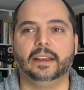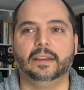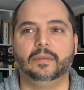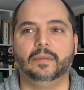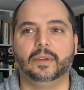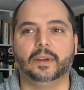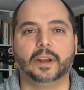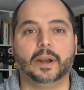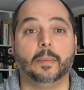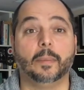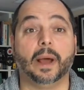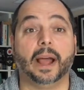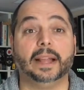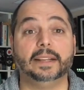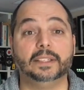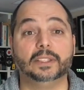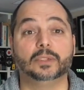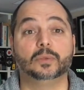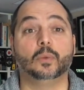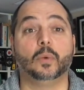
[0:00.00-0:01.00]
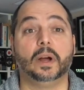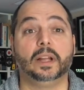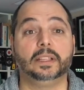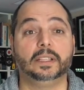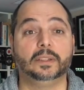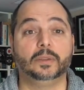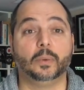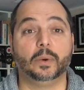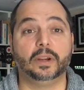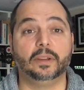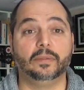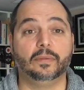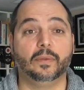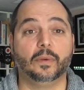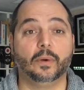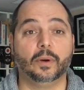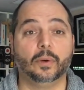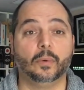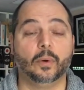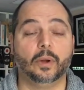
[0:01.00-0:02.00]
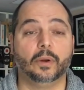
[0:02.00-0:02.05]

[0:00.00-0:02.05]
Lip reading: And if you're going to buy just one, the 24 to